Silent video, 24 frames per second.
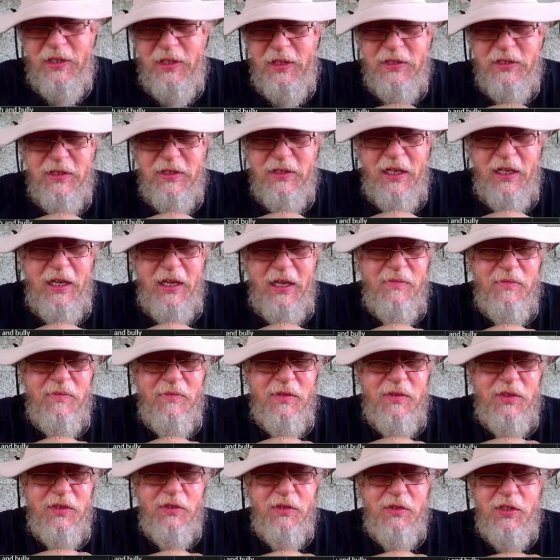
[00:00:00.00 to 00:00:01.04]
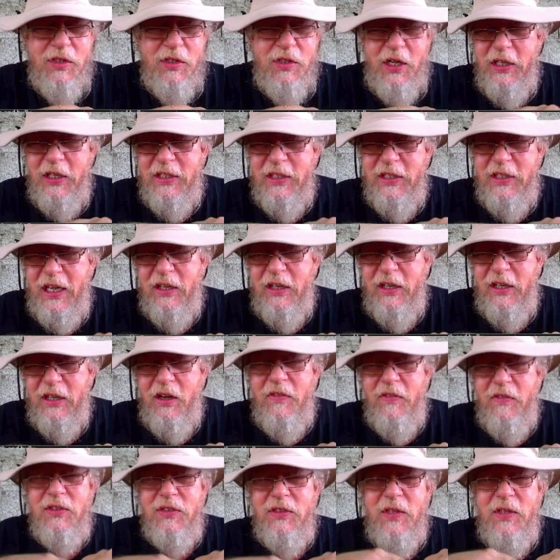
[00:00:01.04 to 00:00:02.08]
Social Security thing, and
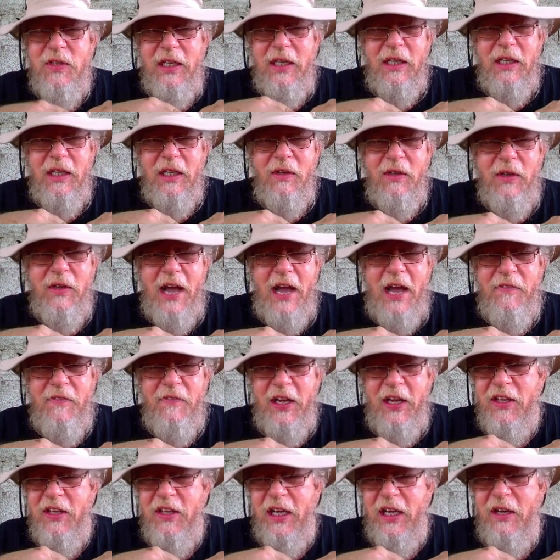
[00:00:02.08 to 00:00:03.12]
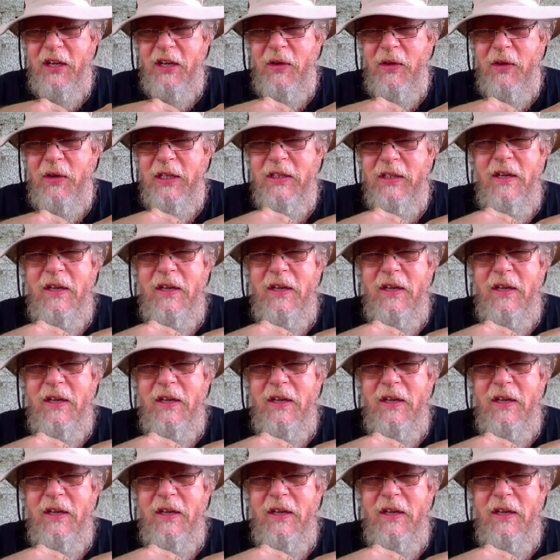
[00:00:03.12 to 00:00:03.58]
Irby's trying to get a little cafe thing going.